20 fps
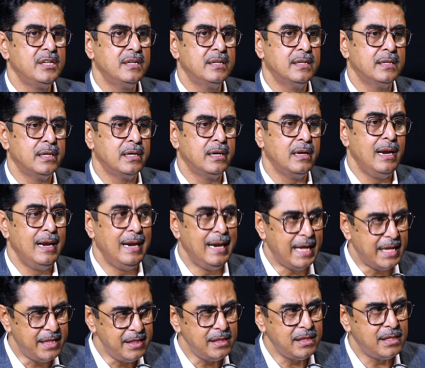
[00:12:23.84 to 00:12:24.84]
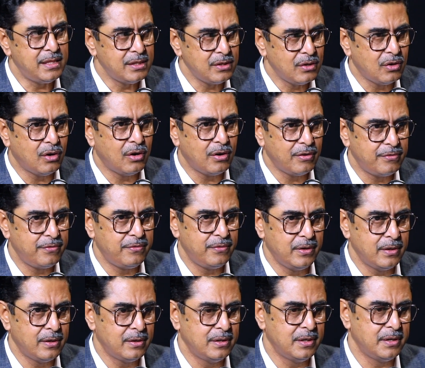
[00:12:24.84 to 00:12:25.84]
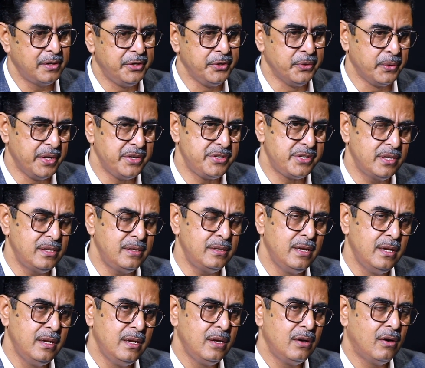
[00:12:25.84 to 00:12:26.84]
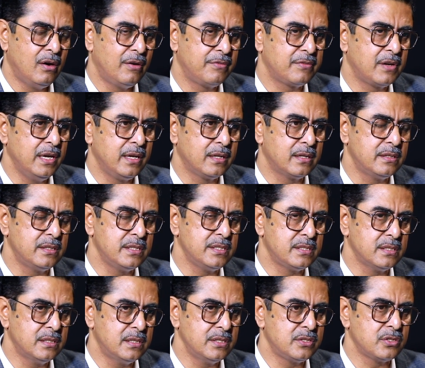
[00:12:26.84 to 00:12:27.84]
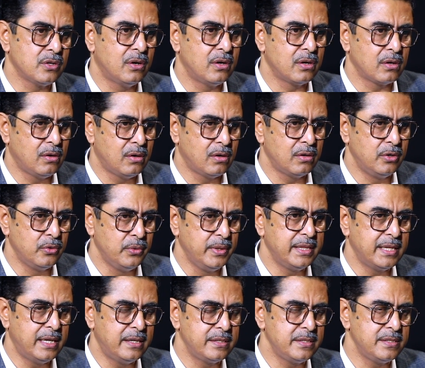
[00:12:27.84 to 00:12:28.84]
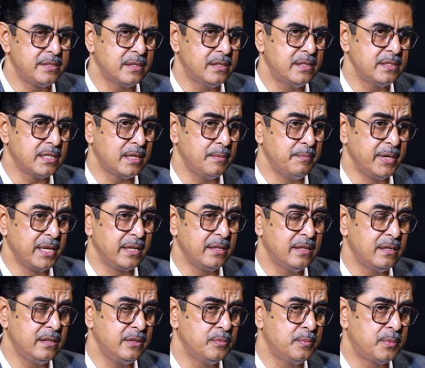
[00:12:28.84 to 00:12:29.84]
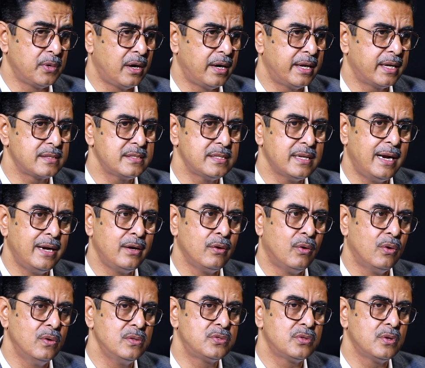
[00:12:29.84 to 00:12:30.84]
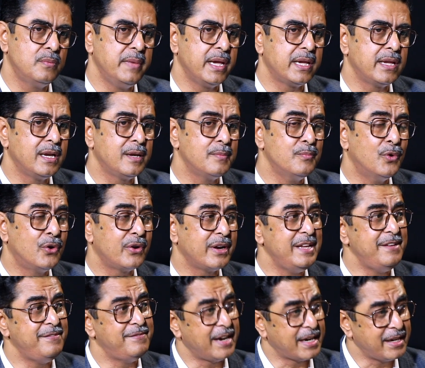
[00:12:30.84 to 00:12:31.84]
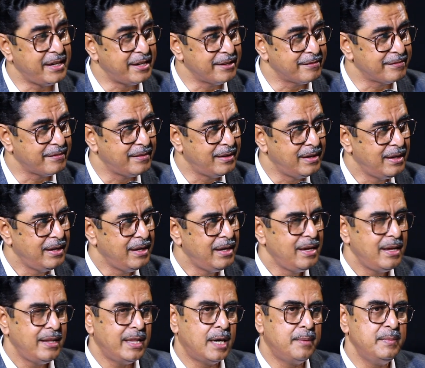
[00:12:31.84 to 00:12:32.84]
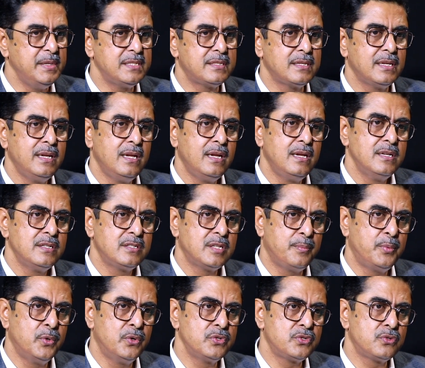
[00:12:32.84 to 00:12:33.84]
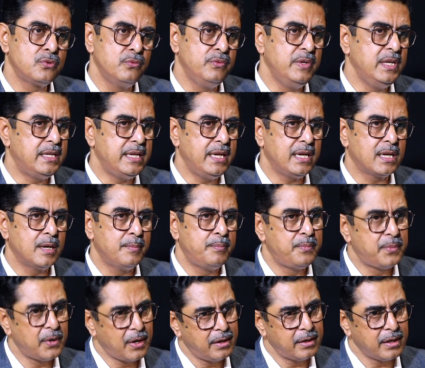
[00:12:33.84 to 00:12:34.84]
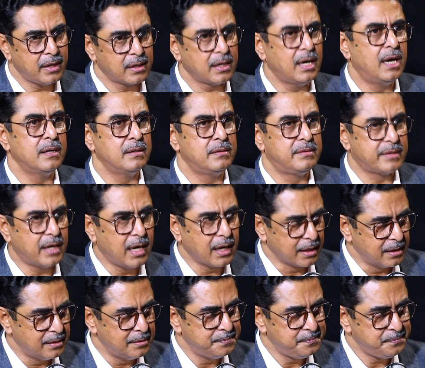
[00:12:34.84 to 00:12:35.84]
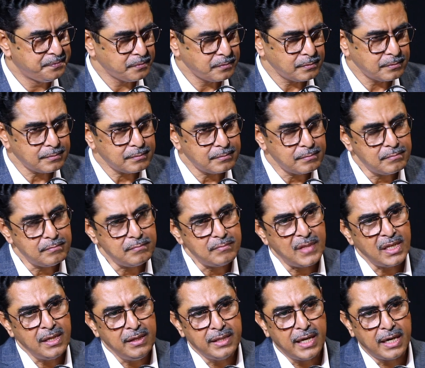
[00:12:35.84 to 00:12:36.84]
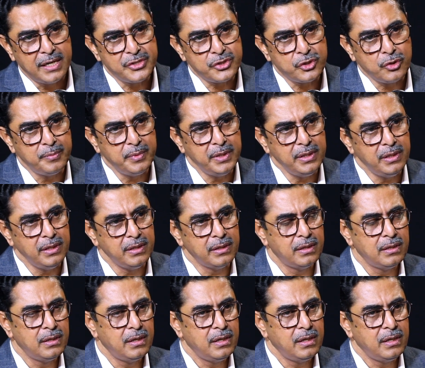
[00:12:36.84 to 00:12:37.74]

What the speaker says: length of duration of clinical research or doing that research and bring the new products, and also making more effective. That means, suppose we take a drug that is to be